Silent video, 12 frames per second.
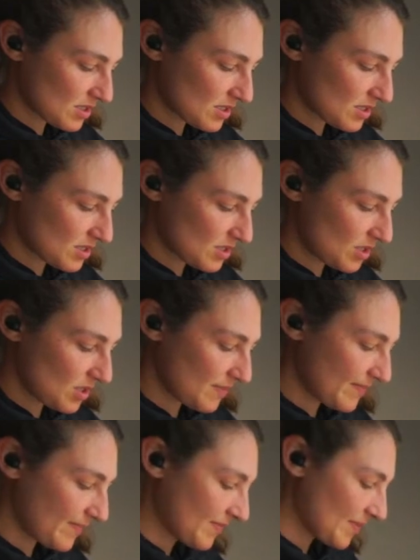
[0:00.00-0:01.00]
2.
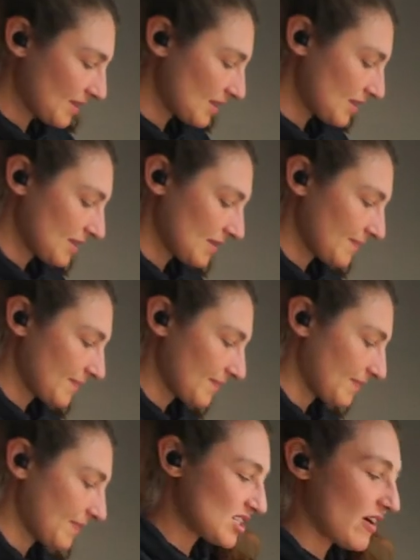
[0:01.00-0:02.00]

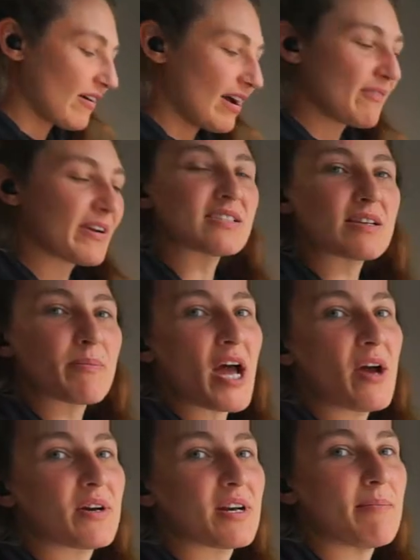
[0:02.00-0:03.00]
Oh, I've got some
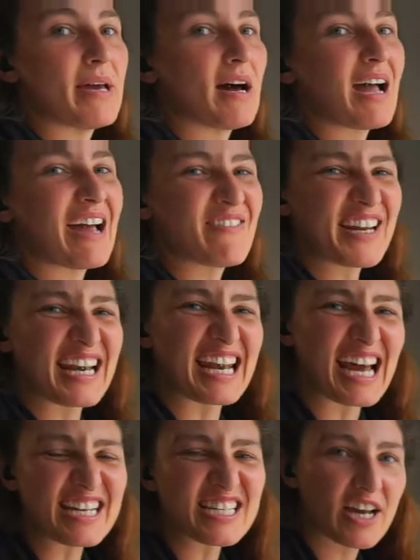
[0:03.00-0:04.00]
coconut milk. I've got
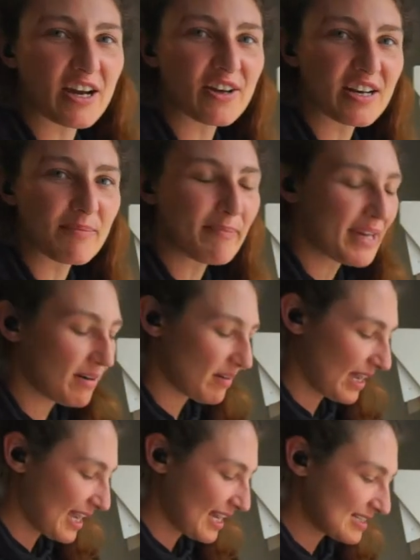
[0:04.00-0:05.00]
light coconut milk,
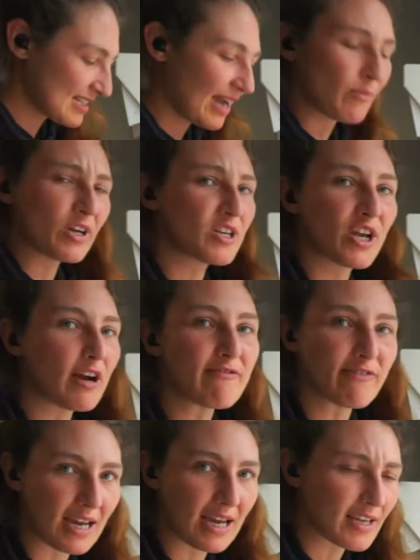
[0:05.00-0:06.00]
and I wouldn't go
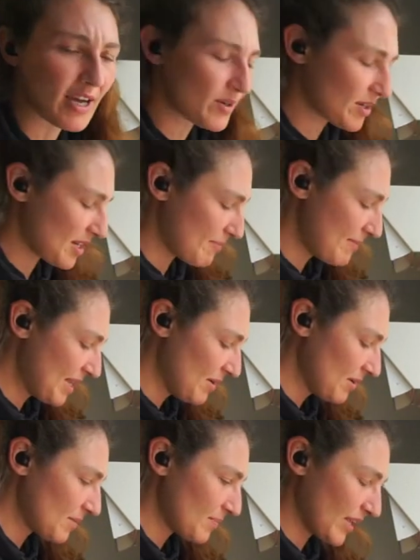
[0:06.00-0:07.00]
for light coconut
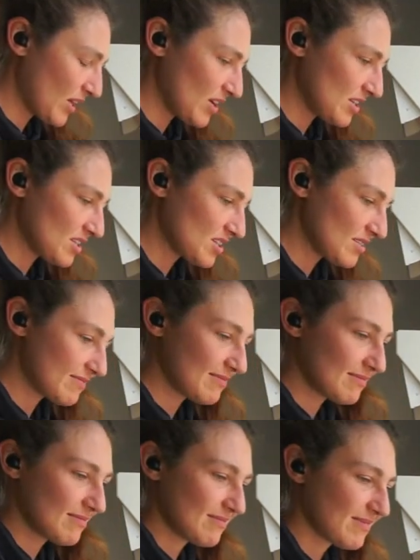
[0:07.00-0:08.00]
milk because
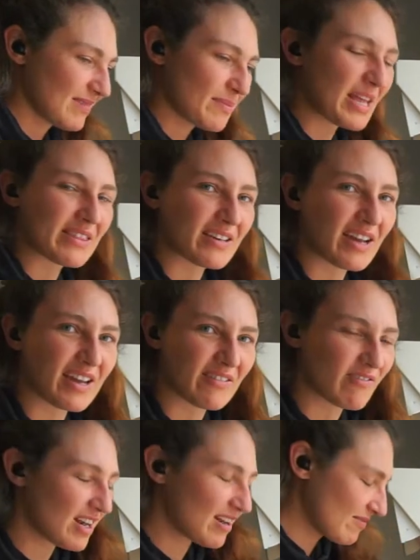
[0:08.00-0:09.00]
I'm not the kind of
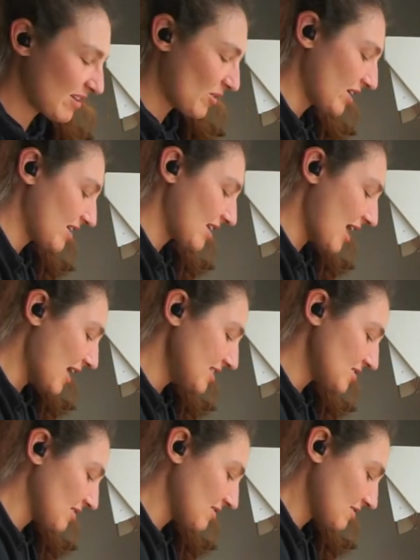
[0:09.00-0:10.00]
going light
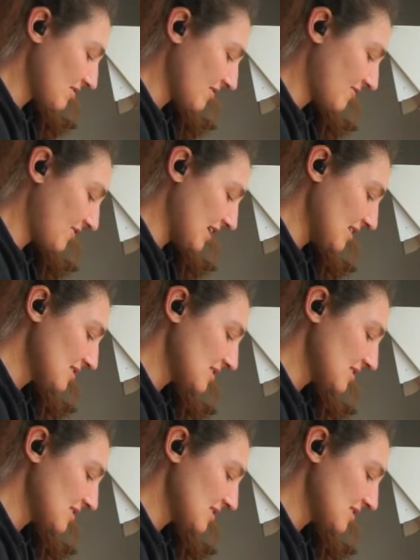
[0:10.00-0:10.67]
on things.